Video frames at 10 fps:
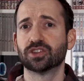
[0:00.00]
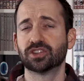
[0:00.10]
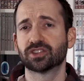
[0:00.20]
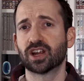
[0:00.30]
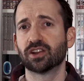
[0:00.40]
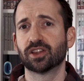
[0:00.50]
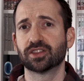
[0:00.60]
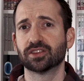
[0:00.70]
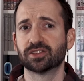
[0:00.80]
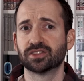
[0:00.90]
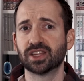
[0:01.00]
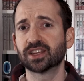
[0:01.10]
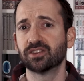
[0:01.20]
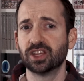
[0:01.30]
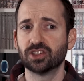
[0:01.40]
Is just kind of like this
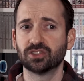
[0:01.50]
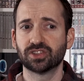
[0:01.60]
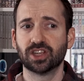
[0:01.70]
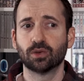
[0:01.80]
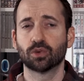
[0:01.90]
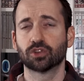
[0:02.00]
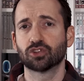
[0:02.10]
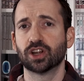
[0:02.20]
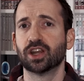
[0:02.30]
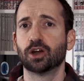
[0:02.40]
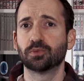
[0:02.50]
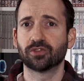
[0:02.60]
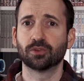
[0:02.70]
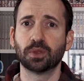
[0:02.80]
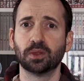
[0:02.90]
detective agency where they're trying to help
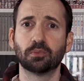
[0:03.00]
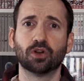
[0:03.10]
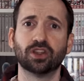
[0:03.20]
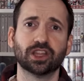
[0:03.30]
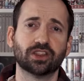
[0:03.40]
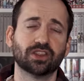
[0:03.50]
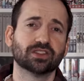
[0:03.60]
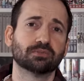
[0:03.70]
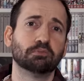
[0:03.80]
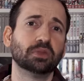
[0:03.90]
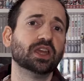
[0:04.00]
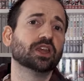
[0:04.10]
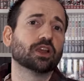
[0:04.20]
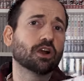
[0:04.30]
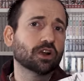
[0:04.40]
different people, and then this
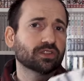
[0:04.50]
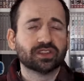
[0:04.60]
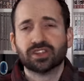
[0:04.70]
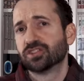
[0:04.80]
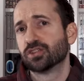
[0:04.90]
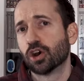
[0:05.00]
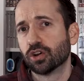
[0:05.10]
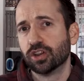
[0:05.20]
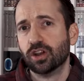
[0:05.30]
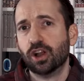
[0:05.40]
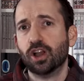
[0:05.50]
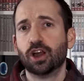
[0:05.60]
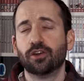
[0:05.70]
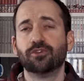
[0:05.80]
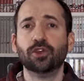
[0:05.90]
big arc that they started
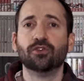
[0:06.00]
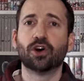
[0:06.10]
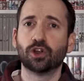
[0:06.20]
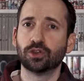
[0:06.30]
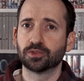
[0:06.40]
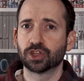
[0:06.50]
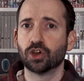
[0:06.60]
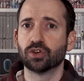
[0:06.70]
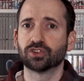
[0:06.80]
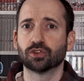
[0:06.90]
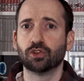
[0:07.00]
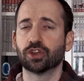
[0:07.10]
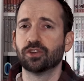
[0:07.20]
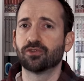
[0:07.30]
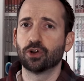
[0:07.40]
a few volumes ago as they're
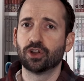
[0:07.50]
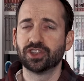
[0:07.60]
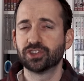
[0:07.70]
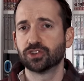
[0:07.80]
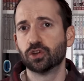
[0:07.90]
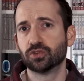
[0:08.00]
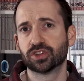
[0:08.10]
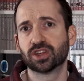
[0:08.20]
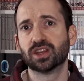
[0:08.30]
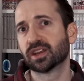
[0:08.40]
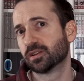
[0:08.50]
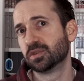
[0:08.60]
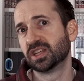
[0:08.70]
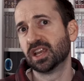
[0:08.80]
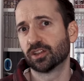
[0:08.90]
looking for all these stones and connect
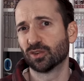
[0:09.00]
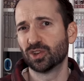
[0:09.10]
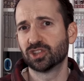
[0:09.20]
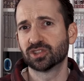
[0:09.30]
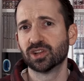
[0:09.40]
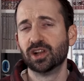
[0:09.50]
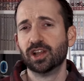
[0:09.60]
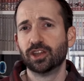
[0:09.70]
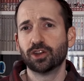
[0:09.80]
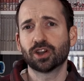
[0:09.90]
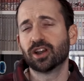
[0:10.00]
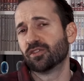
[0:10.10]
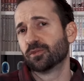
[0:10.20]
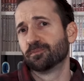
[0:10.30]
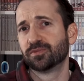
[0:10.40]
them together, which is you know kind
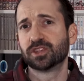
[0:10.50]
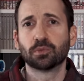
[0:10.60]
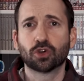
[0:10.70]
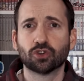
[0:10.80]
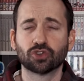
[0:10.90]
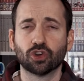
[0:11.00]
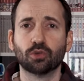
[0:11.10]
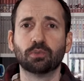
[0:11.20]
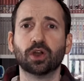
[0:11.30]
of a typical trope.